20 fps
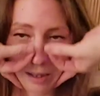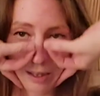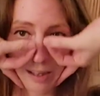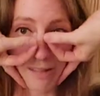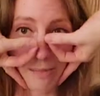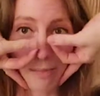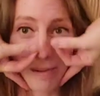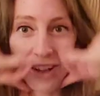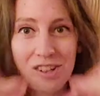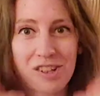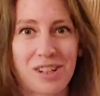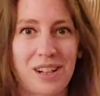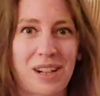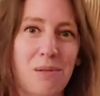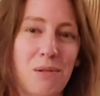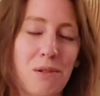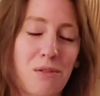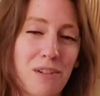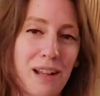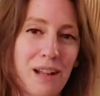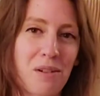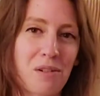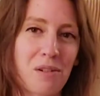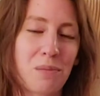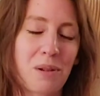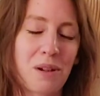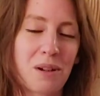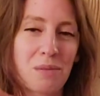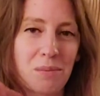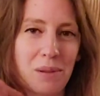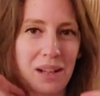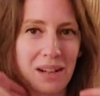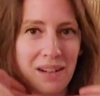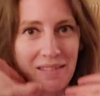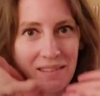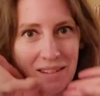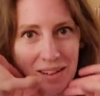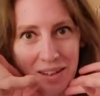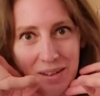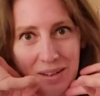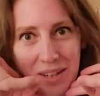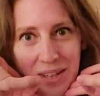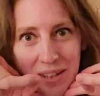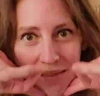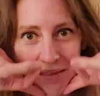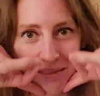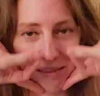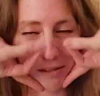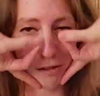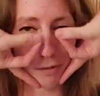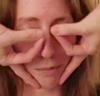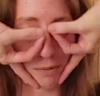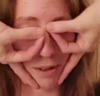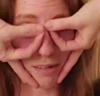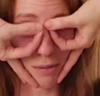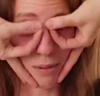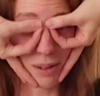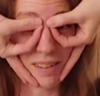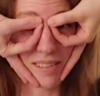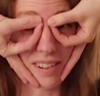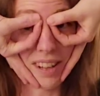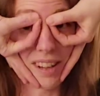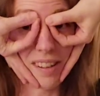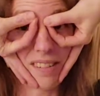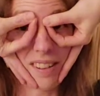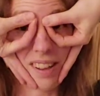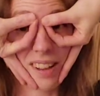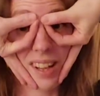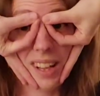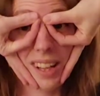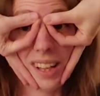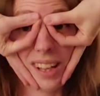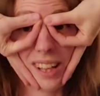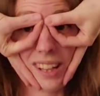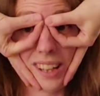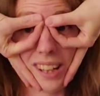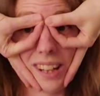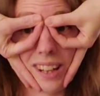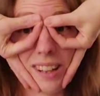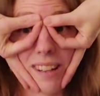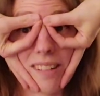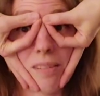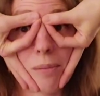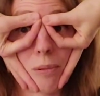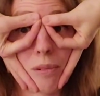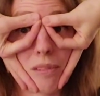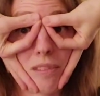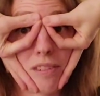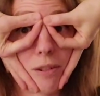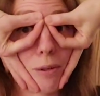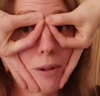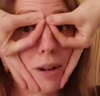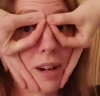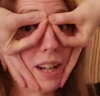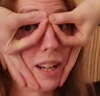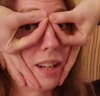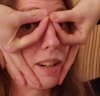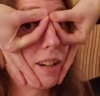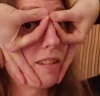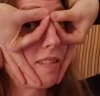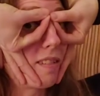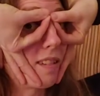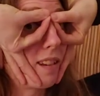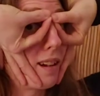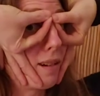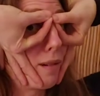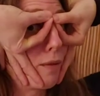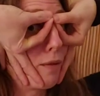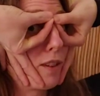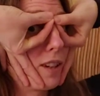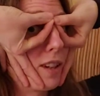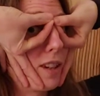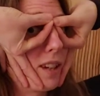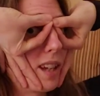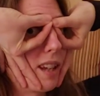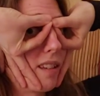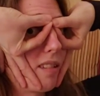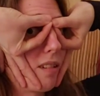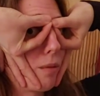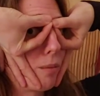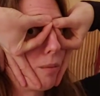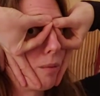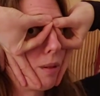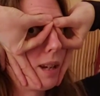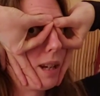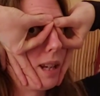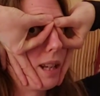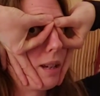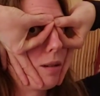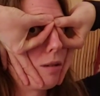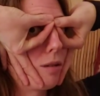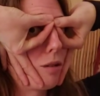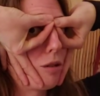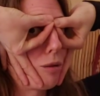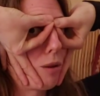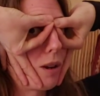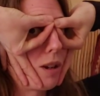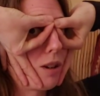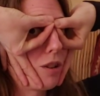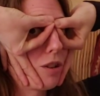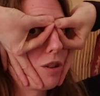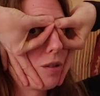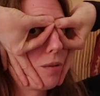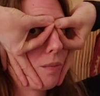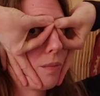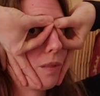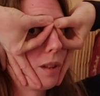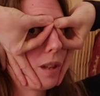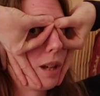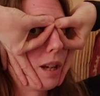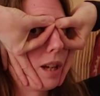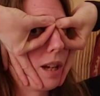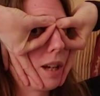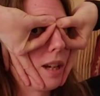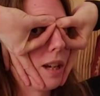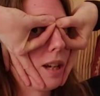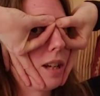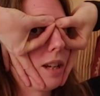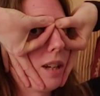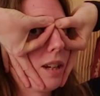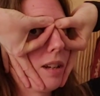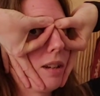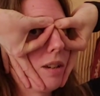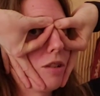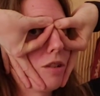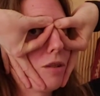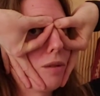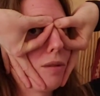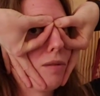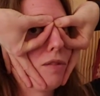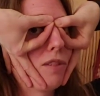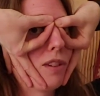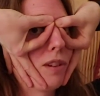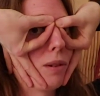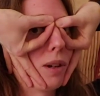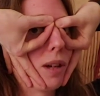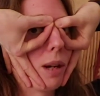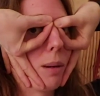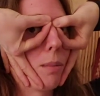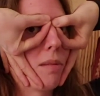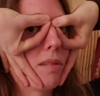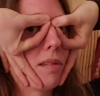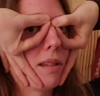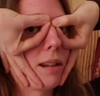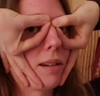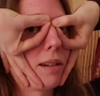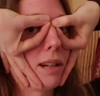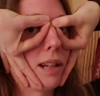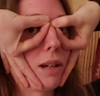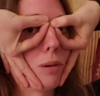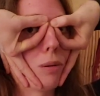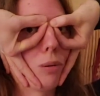especially with loud punk bands like I used to in my 20s, then this one's great because the little finger gets a really good stretch and it should feel absolutely